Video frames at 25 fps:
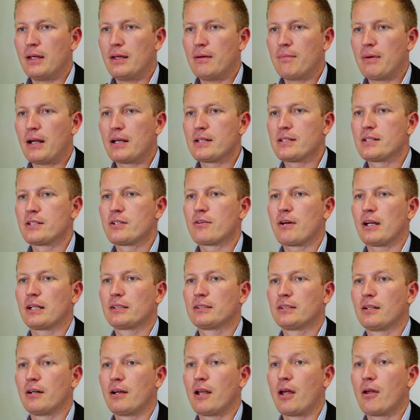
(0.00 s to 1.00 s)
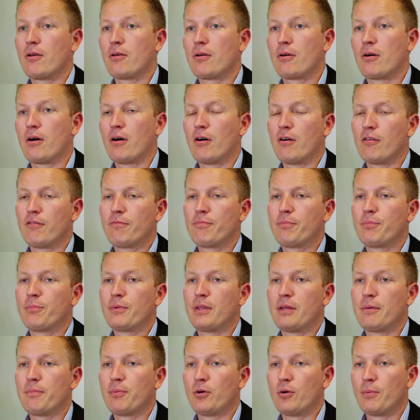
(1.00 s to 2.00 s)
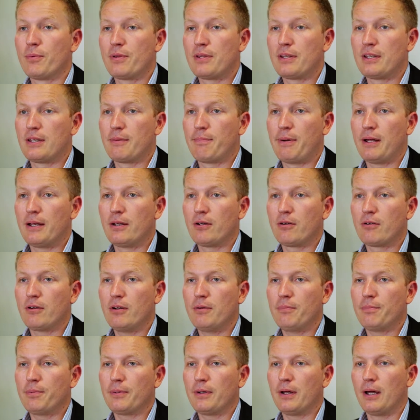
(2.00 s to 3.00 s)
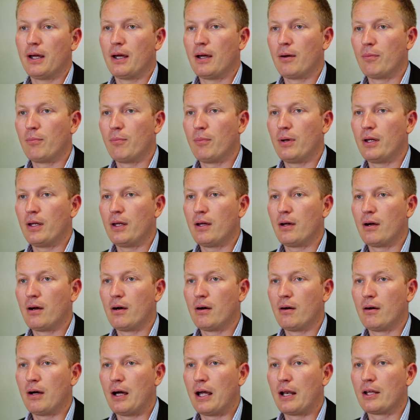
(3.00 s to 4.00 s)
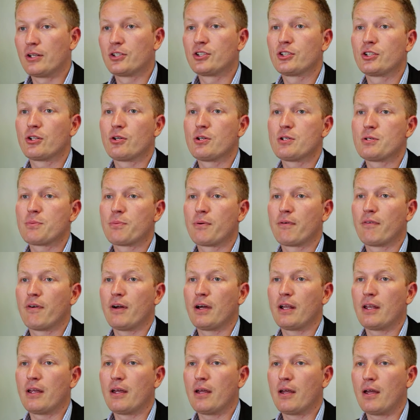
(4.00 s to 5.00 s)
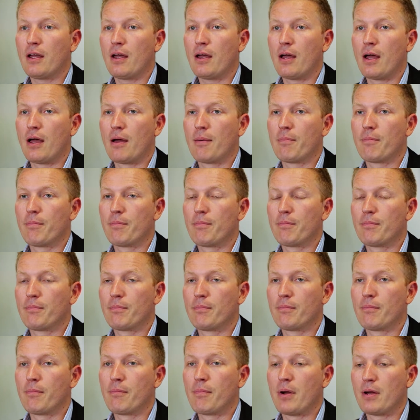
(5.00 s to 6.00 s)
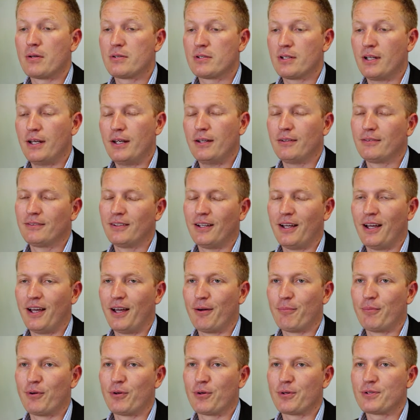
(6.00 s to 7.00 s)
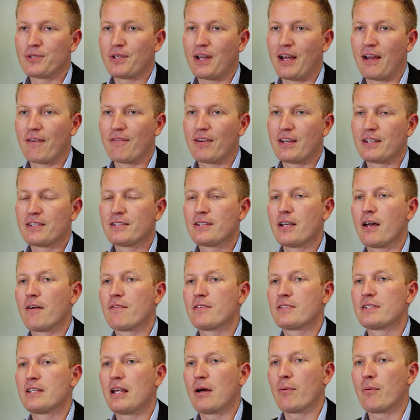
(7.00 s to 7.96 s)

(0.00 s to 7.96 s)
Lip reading: the Managing Director and owner of the Bournemouth Independent Group. We are an insurance provider mostly. We also have a service